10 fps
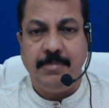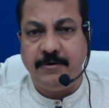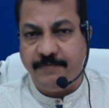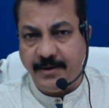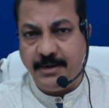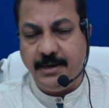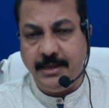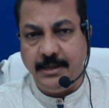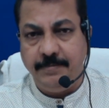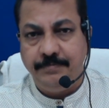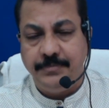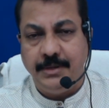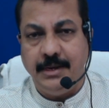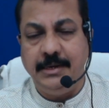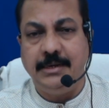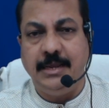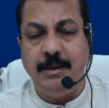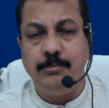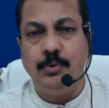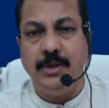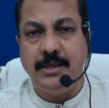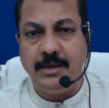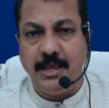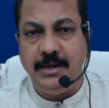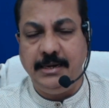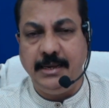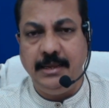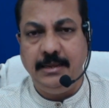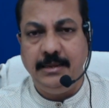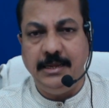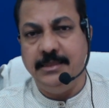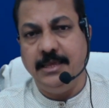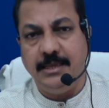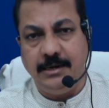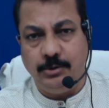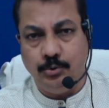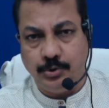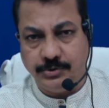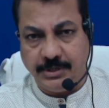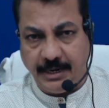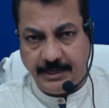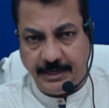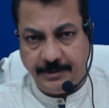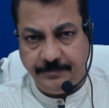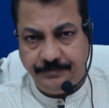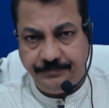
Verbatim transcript: but finally it came to a reality in the year 2019,